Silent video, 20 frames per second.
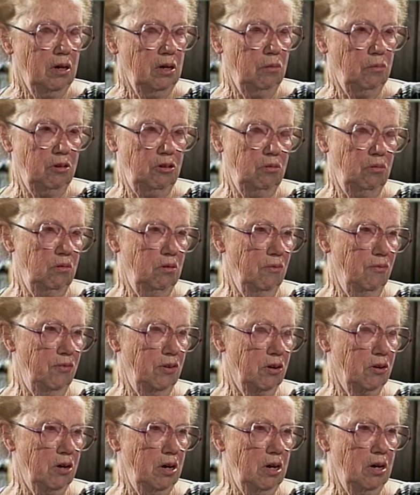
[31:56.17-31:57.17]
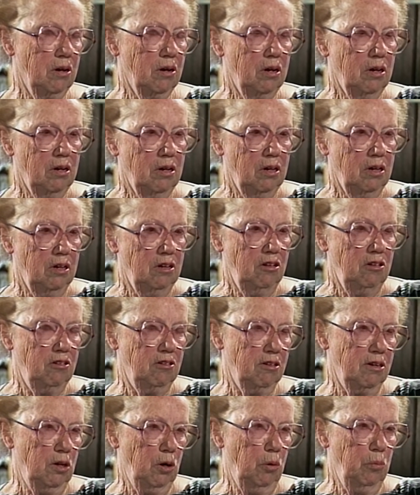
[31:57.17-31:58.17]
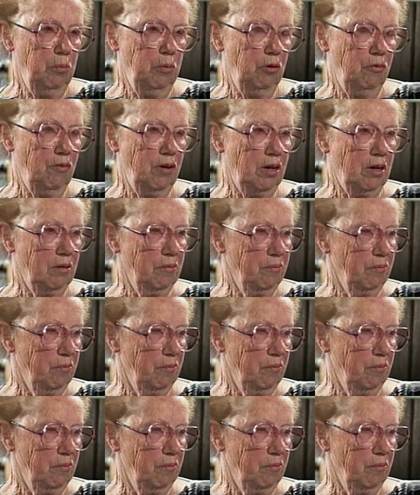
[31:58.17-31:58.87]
which was a very slow-moving